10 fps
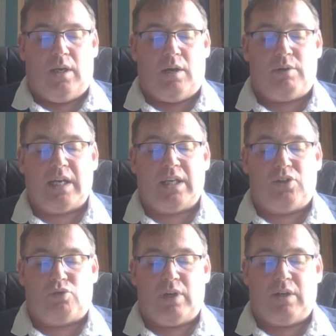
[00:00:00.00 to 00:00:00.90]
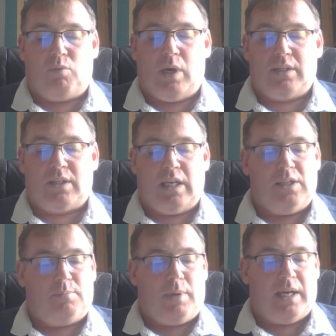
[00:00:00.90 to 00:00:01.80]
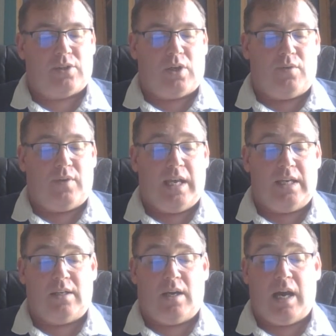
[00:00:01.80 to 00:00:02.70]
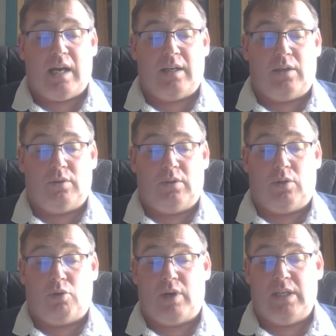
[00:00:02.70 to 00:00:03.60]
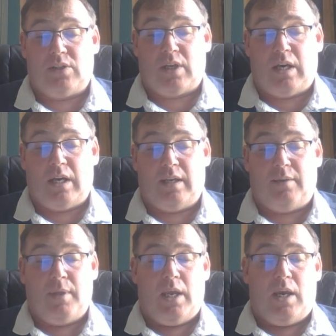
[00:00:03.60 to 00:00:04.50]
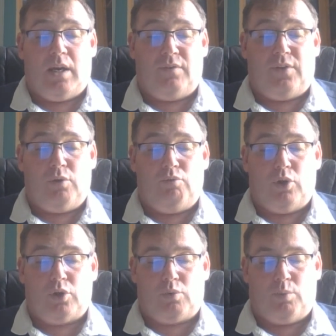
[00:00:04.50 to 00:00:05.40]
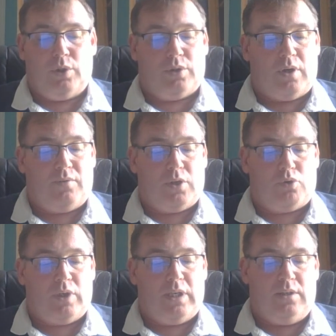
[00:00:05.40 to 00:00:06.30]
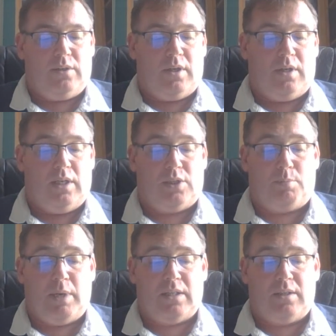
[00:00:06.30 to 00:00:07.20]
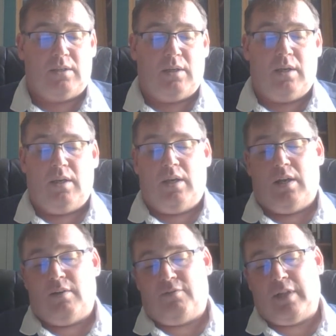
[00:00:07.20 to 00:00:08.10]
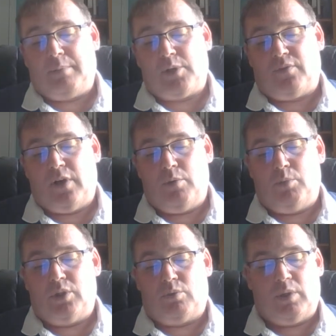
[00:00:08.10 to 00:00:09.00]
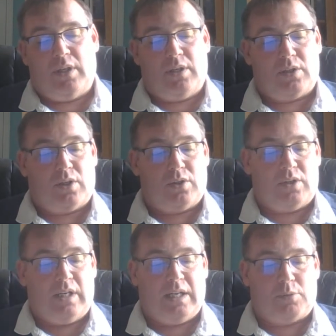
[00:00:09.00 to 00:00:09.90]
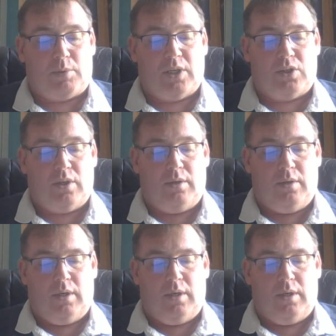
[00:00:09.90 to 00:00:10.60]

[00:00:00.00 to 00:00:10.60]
A ragged string of wild geese passed overhead, high on the grey sky, and a few rooks whirled over the trees, inspected, and flapped off homewards with a disgusted expression.